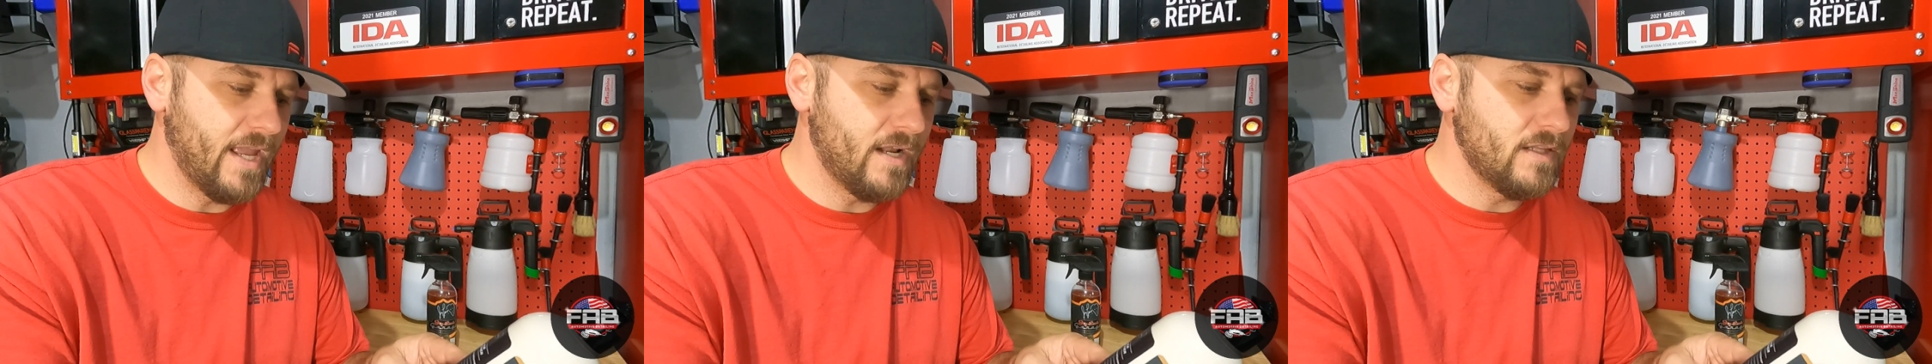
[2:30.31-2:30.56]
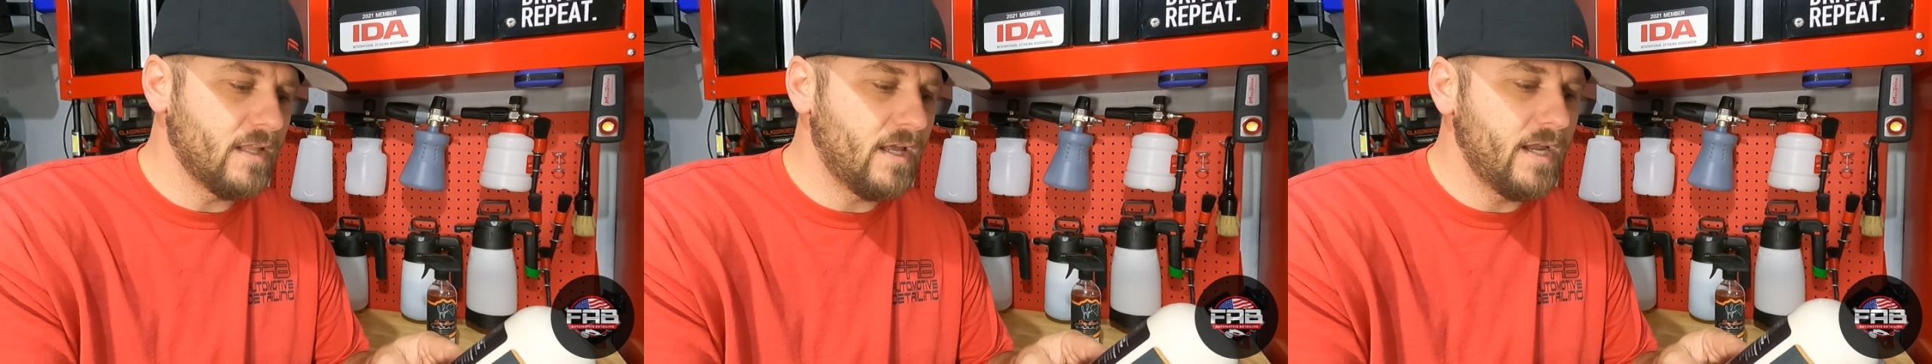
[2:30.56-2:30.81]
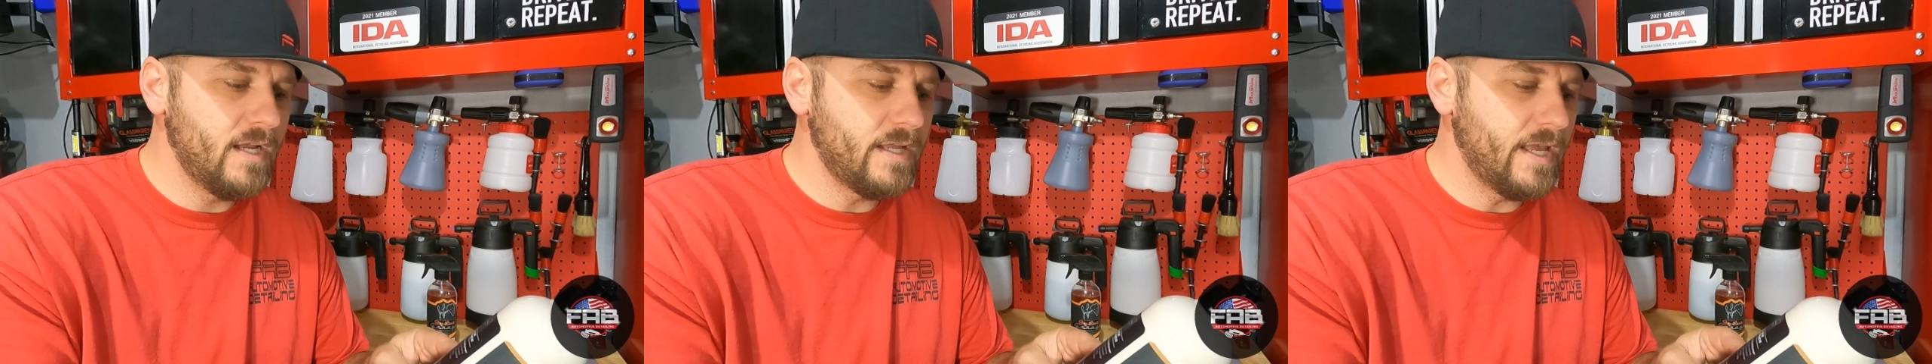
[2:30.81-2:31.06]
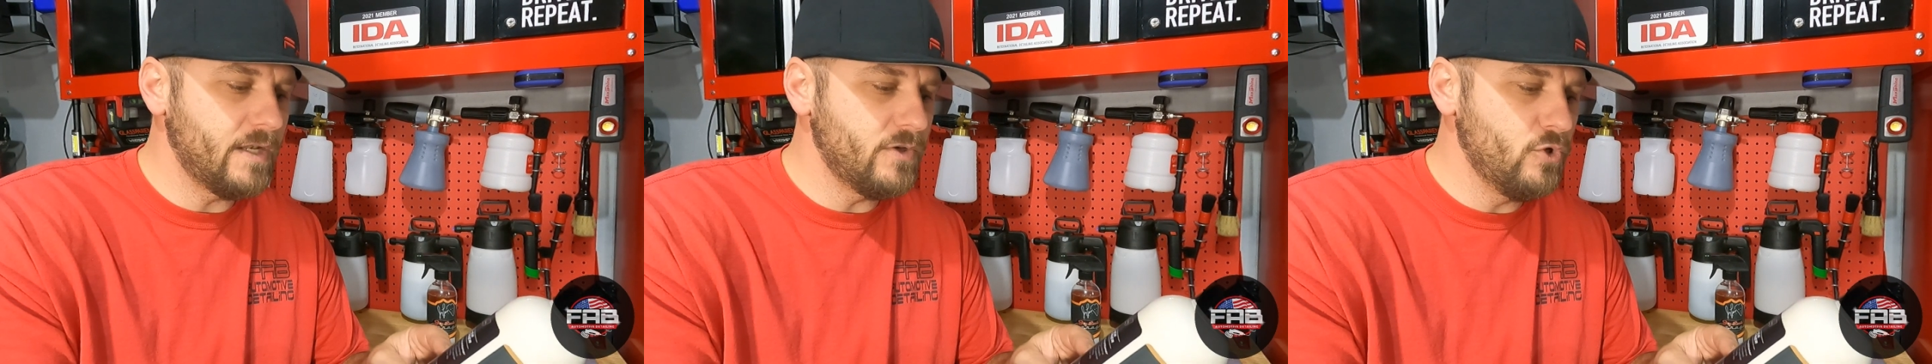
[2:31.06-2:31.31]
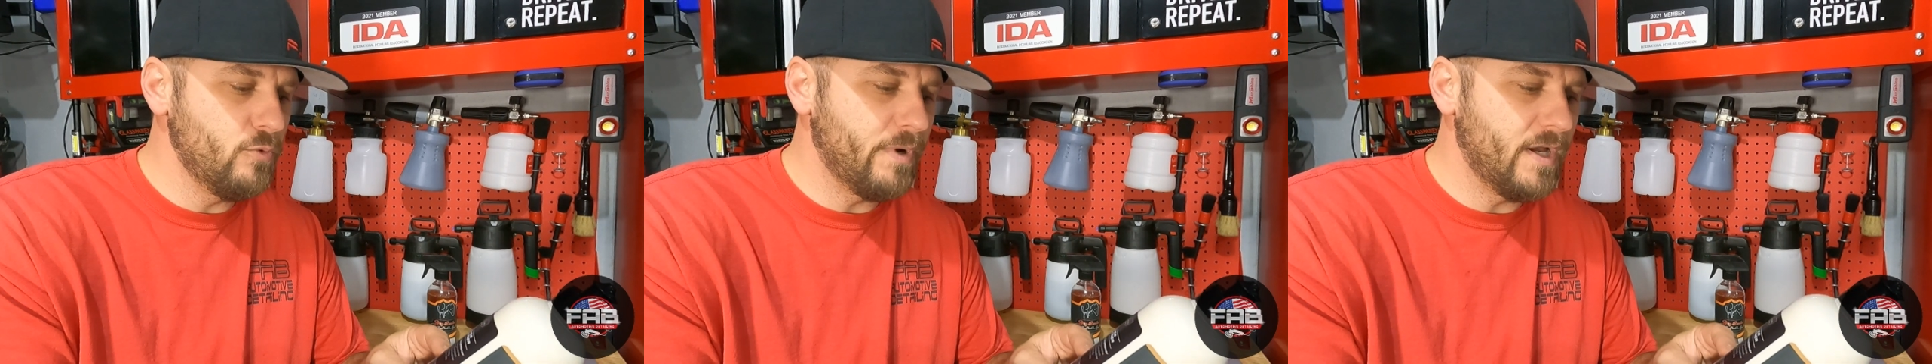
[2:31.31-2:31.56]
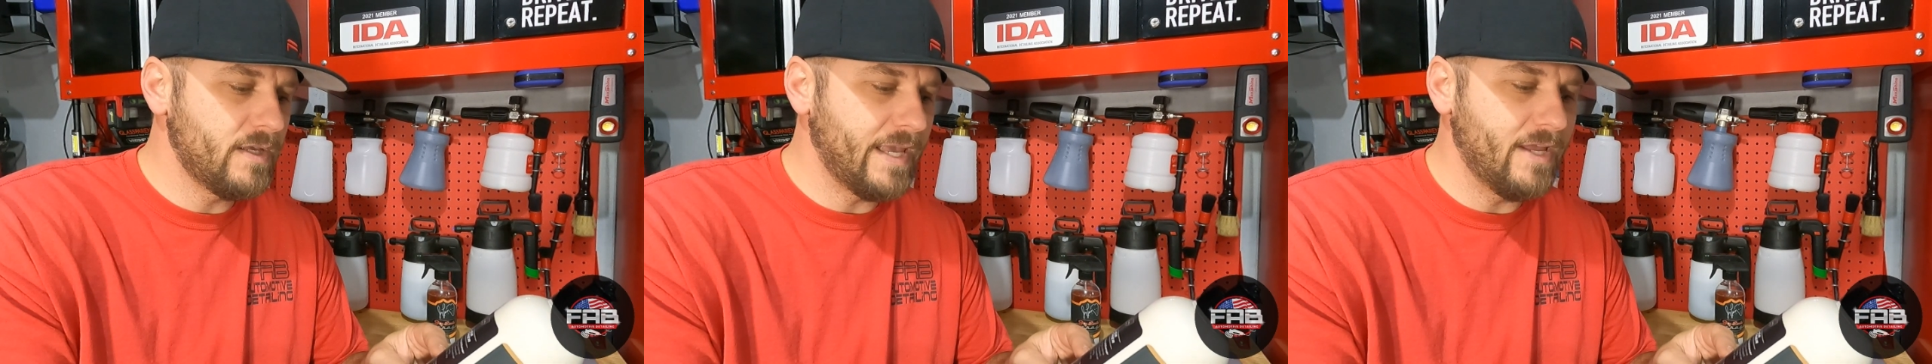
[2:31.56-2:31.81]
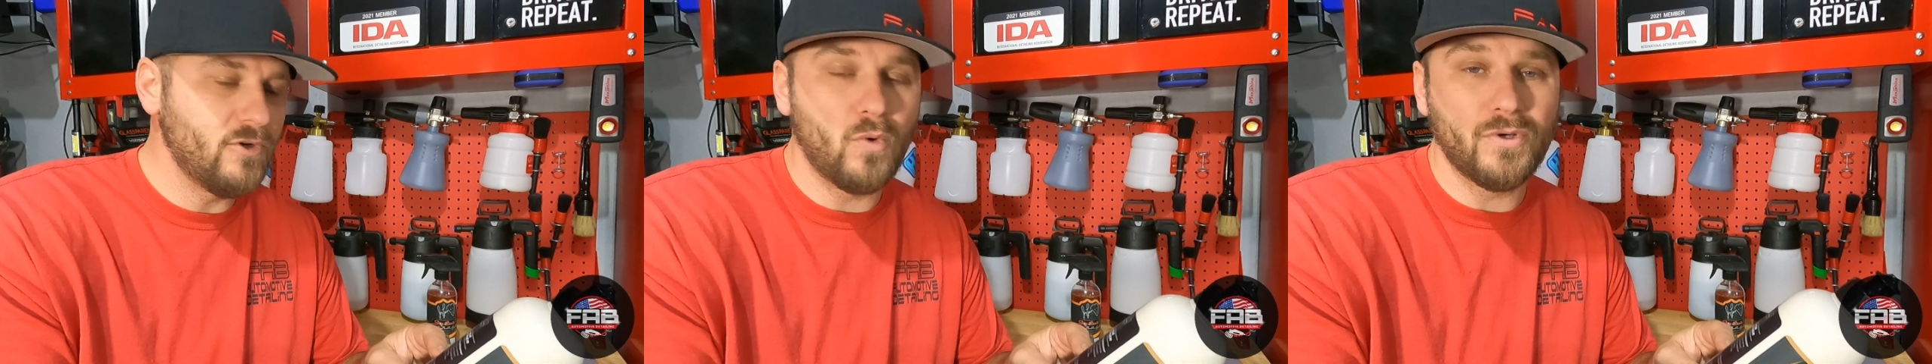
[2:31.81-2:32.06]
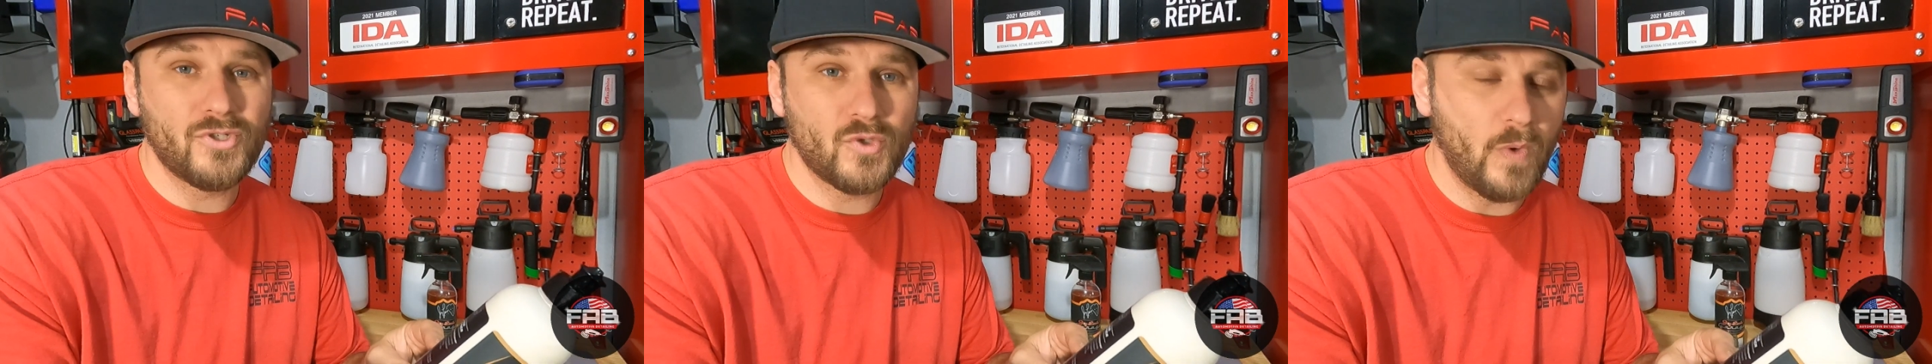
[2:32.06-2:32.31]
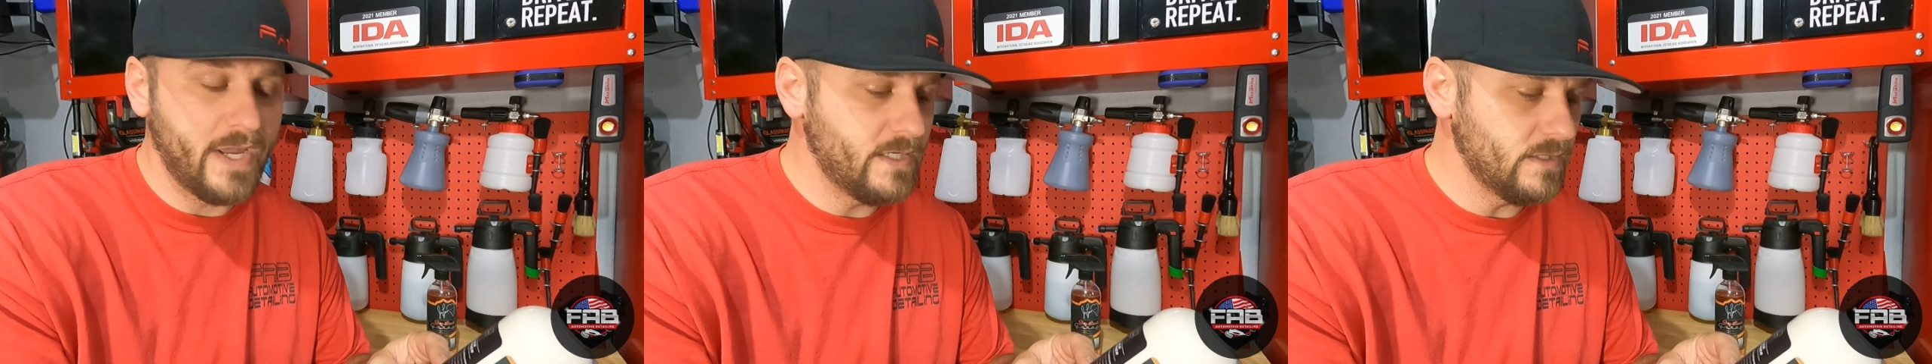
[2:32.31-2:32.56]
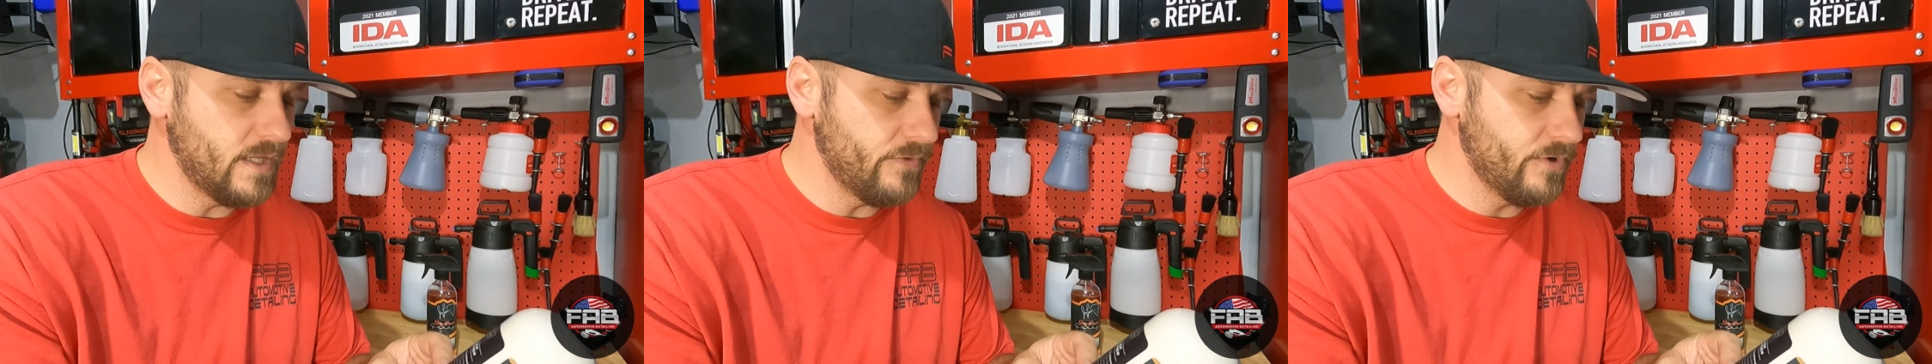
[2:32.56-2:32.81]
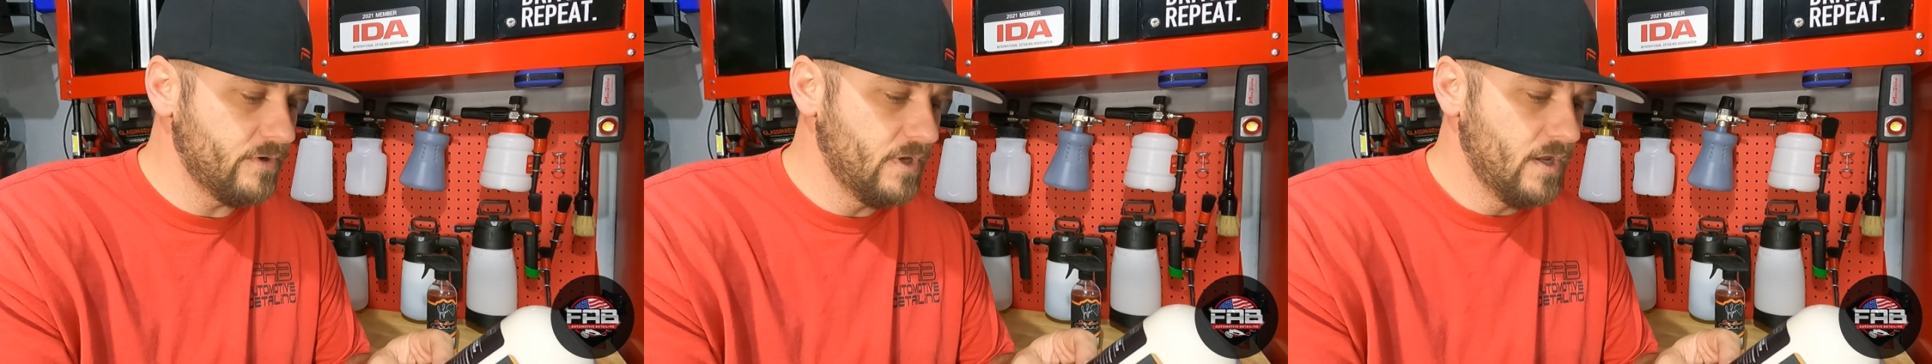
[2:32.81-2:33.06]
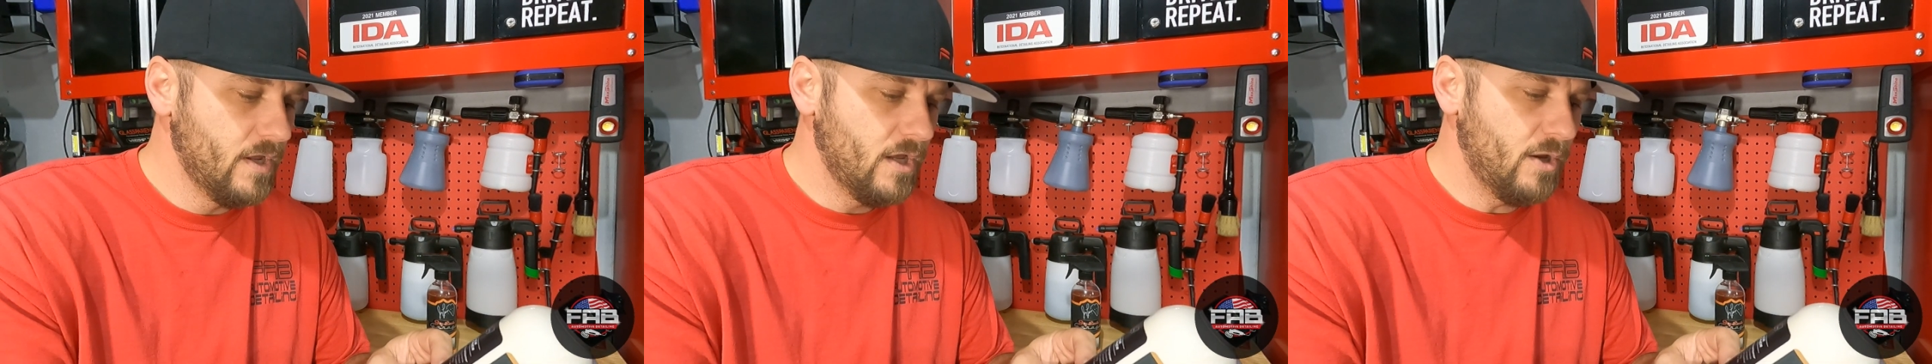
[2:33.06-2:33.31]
aniline and nubuck and or suede leather.